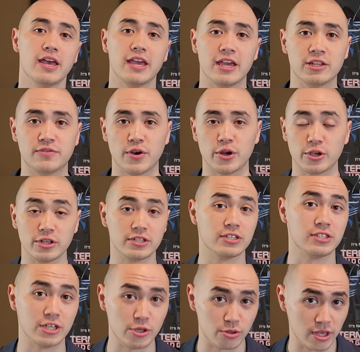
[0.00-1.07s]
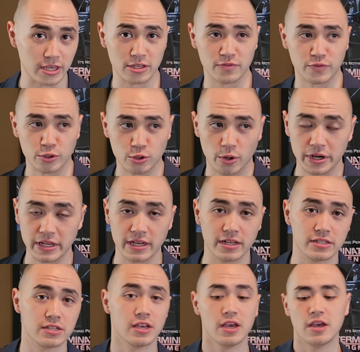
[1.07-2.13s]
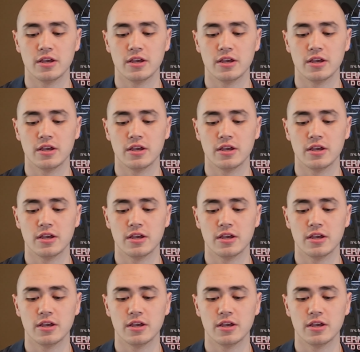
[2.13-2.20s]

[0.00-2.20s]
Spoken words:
it's very good to see you. Thank you for joining us.